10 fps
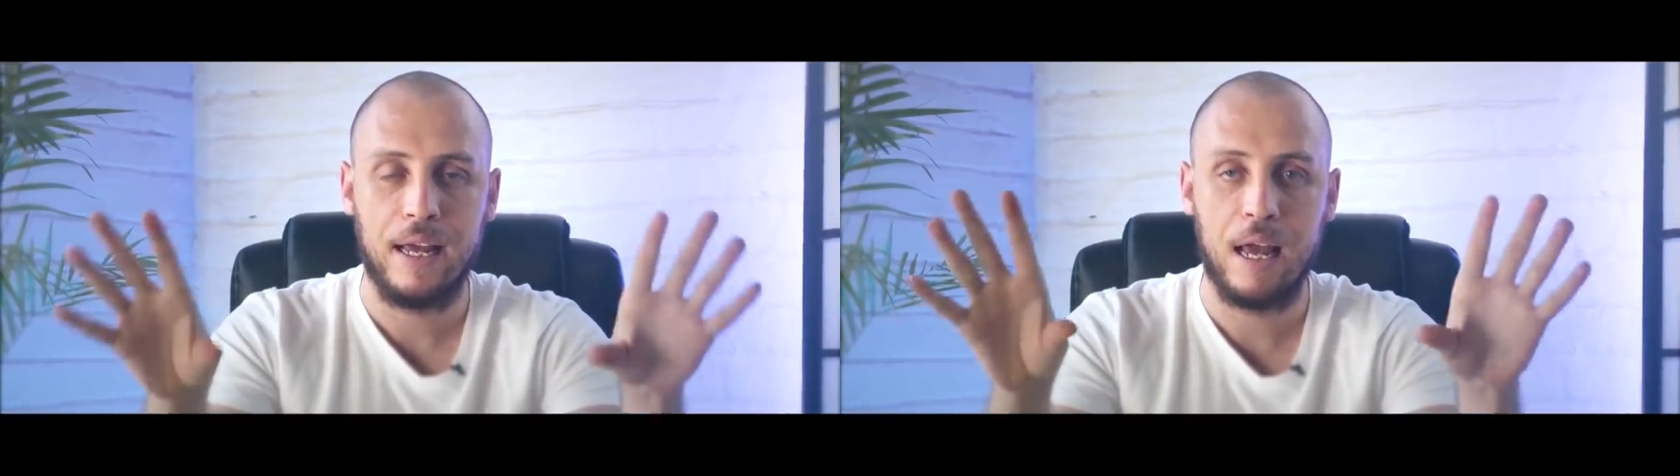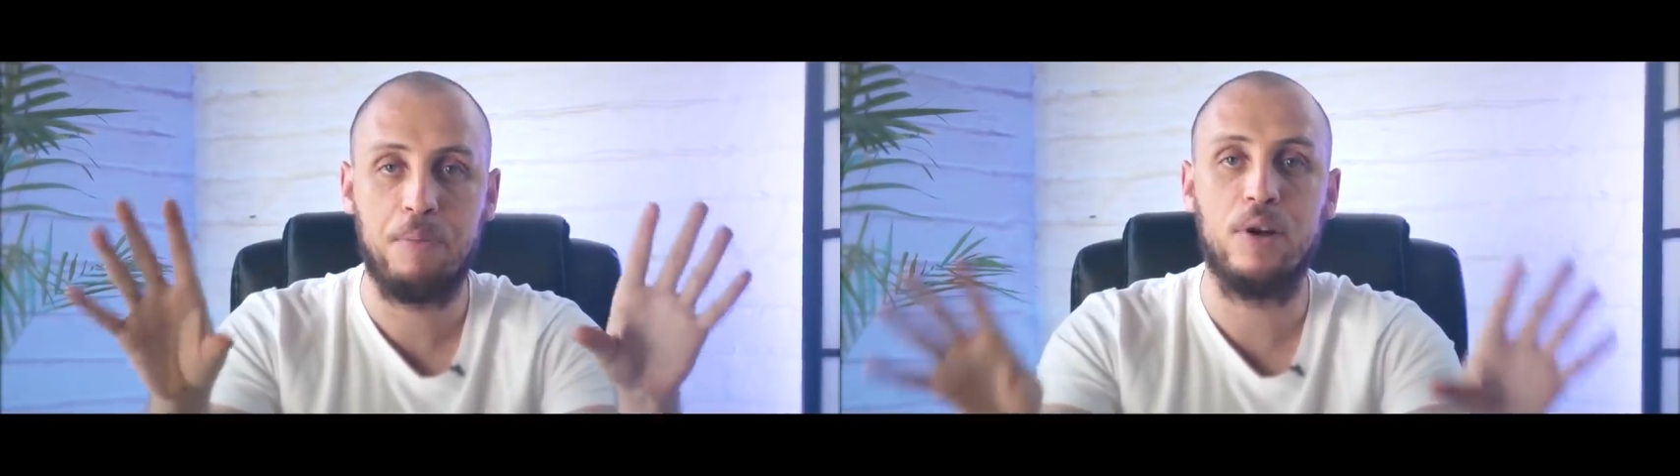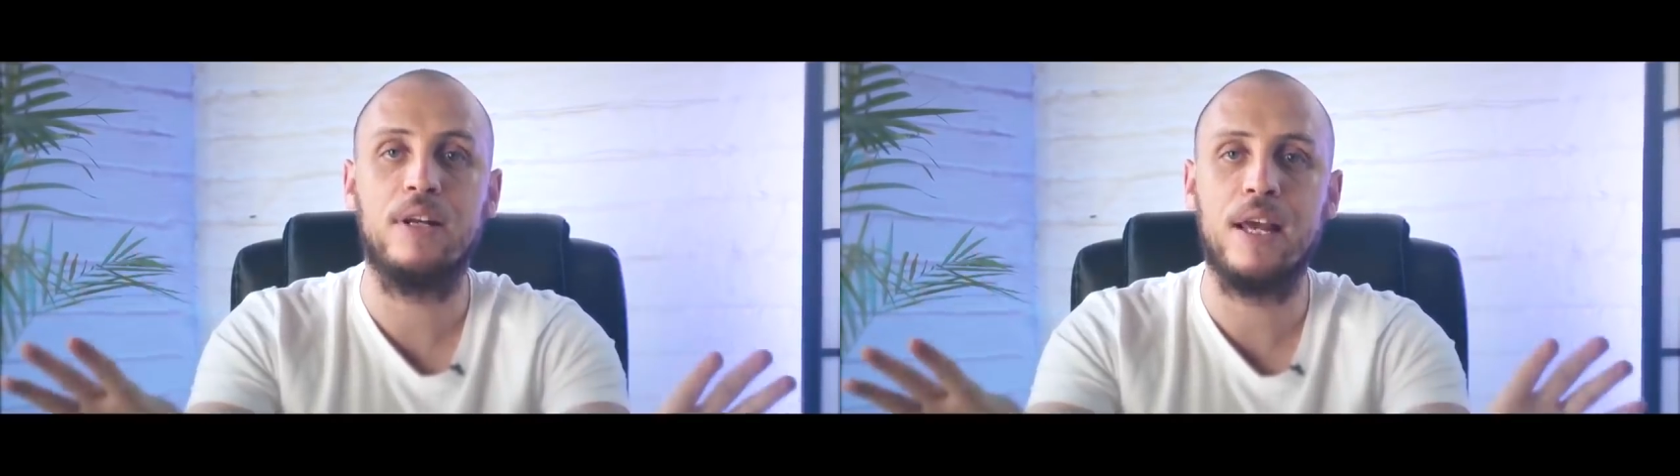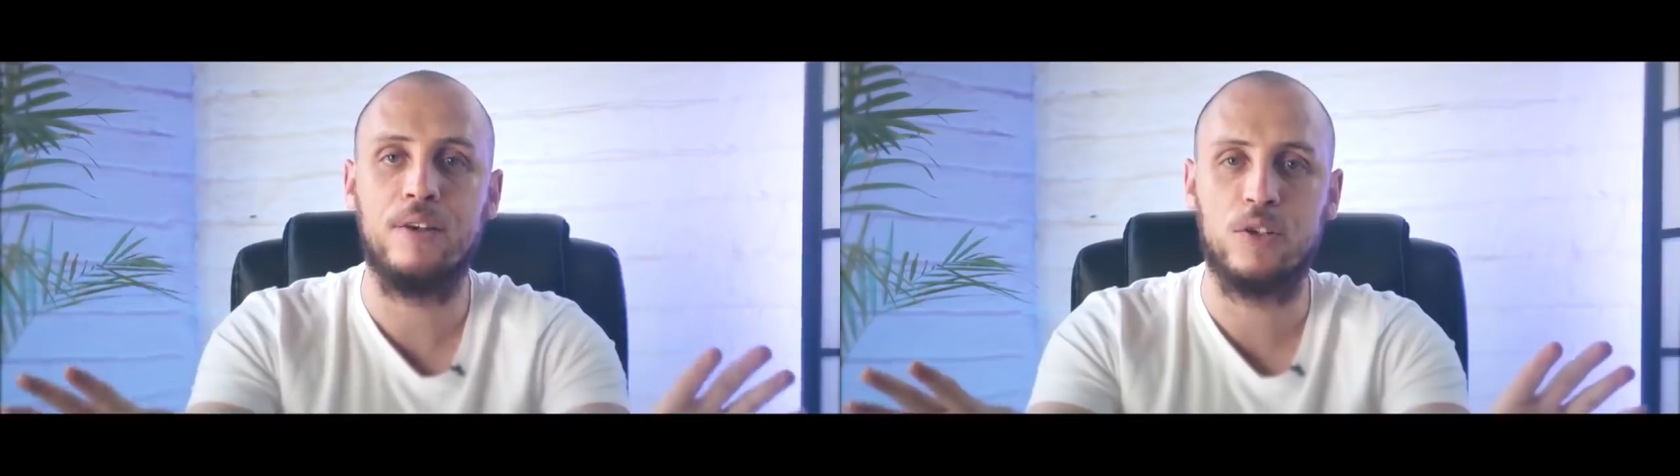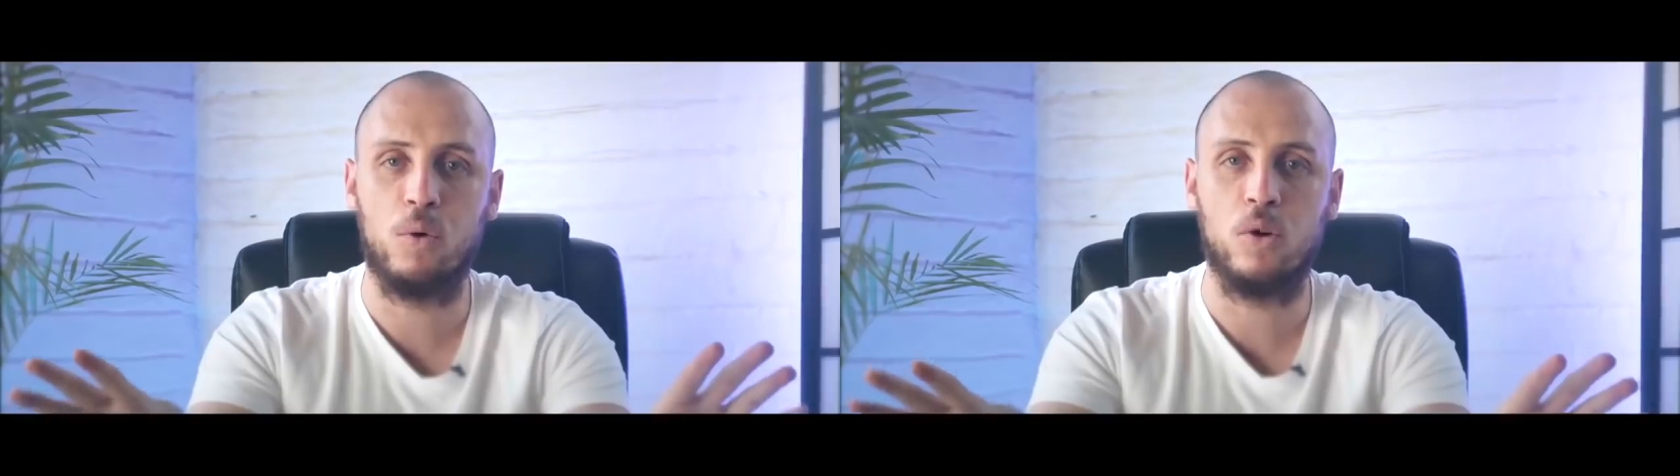and put an
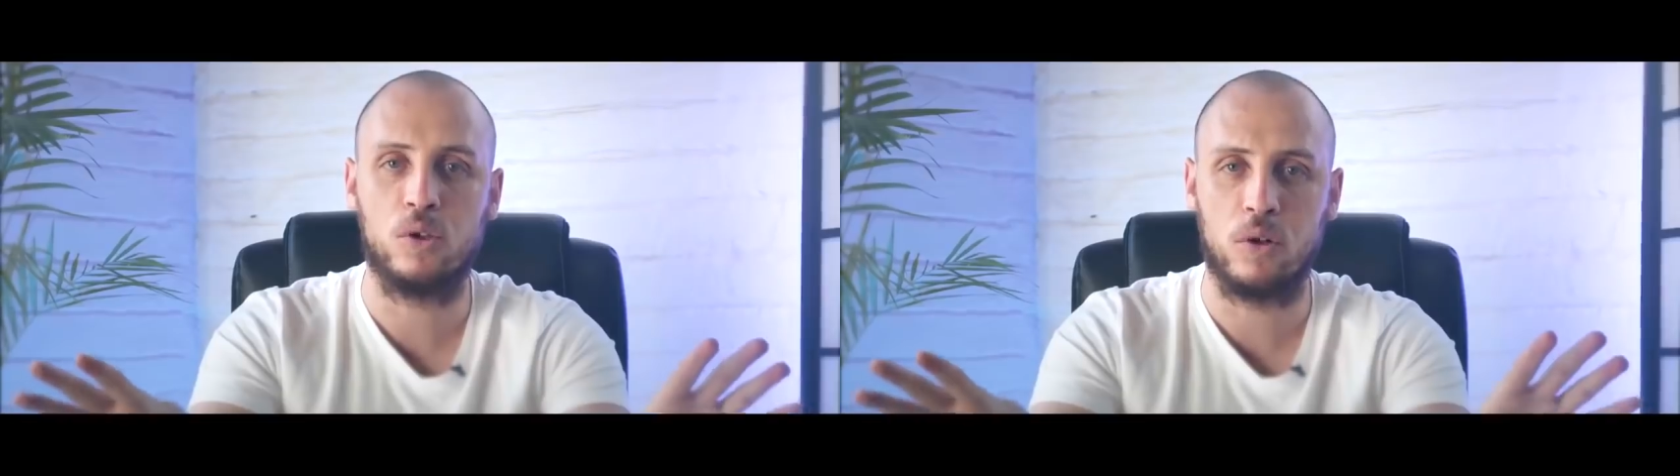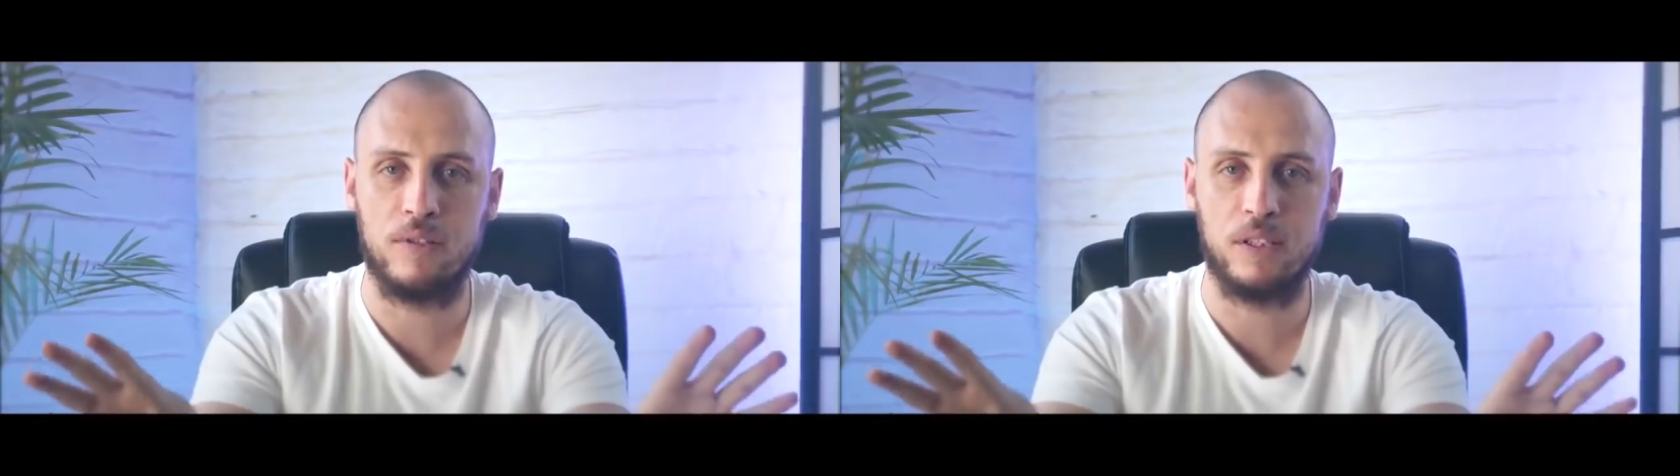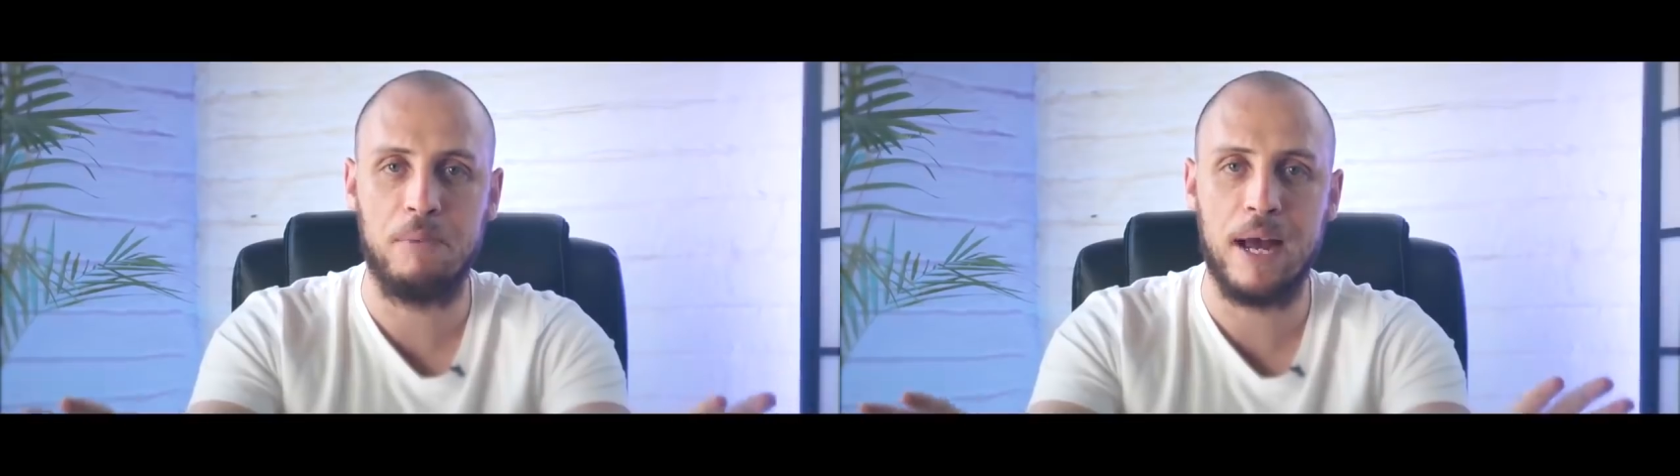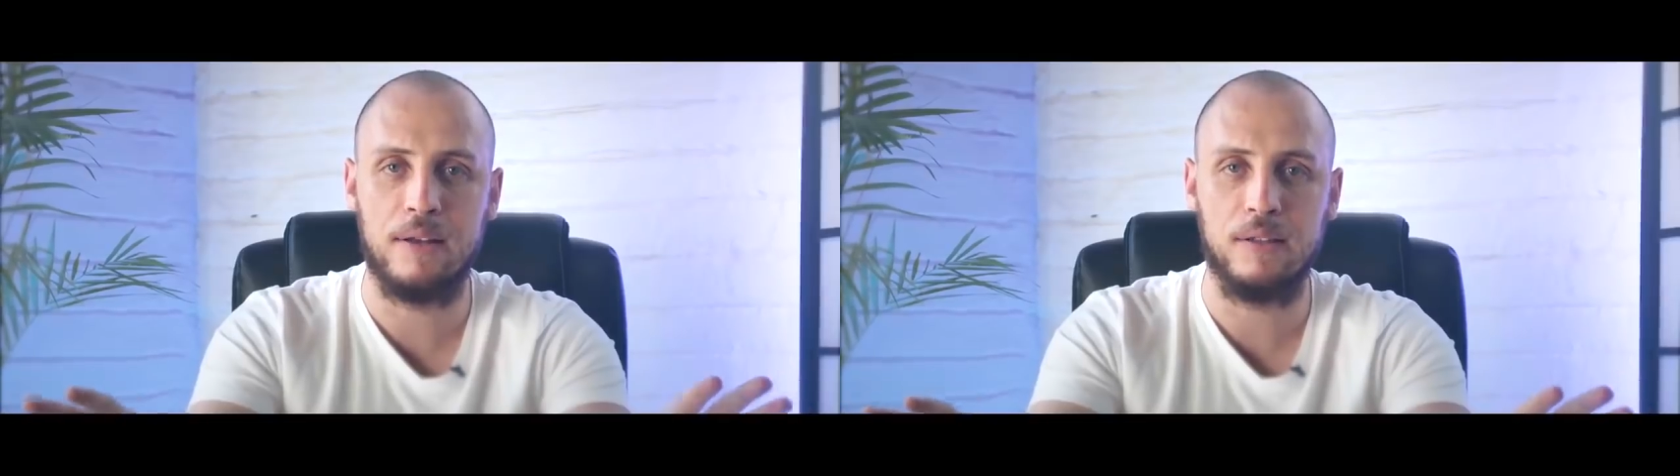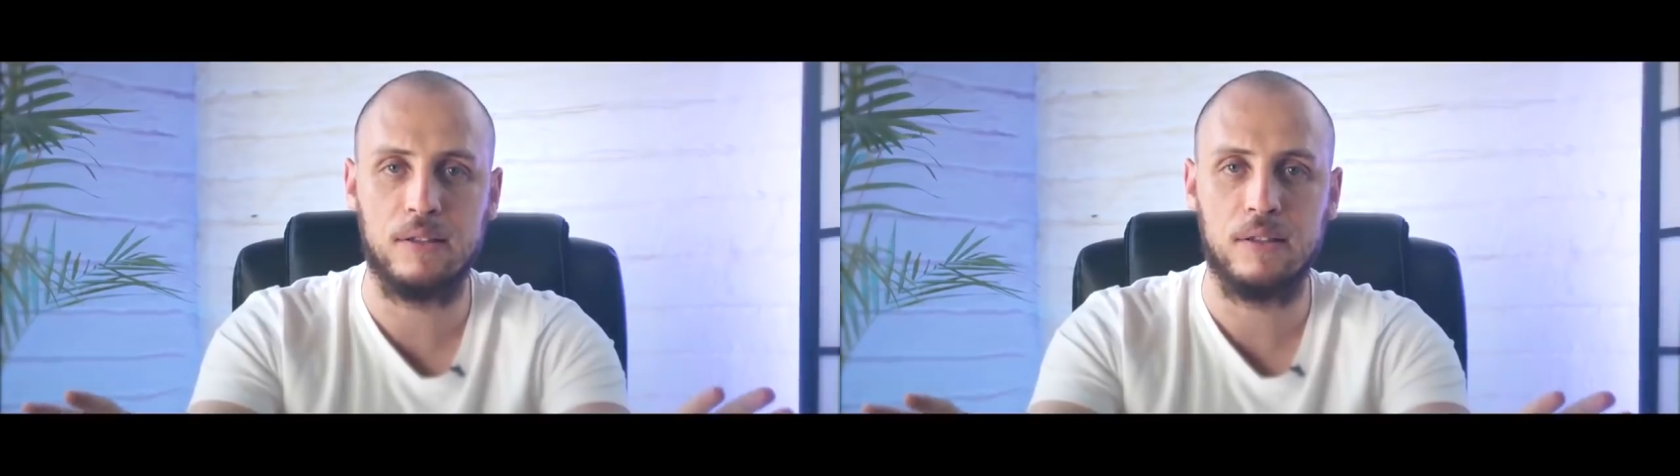end towards all of this
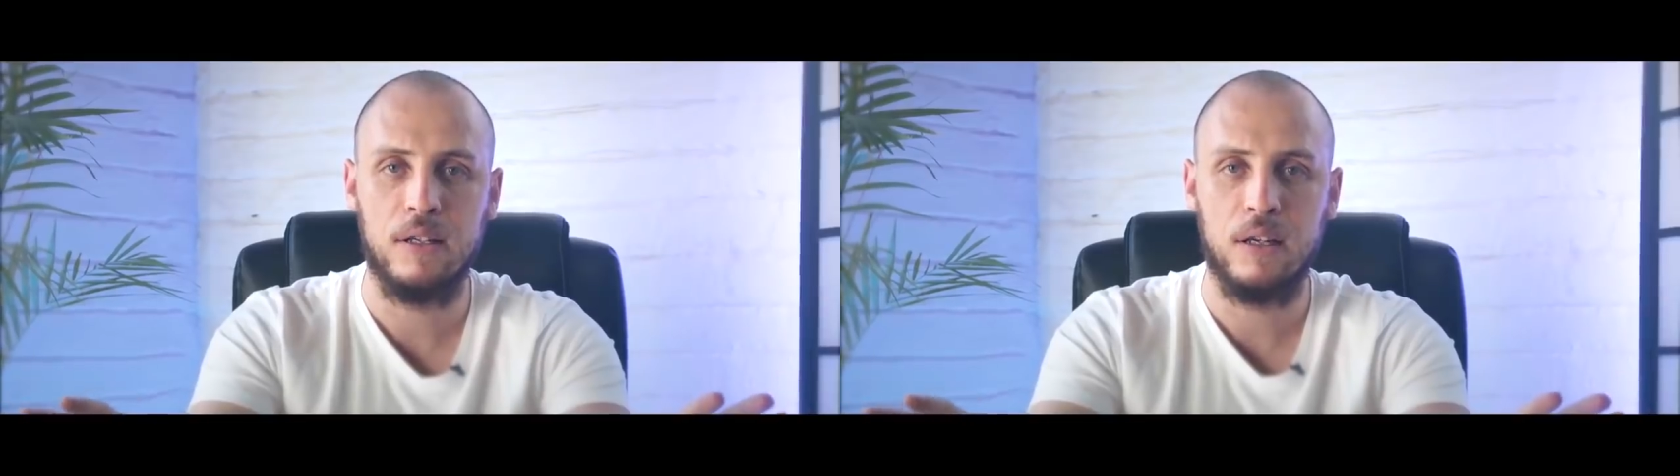madness.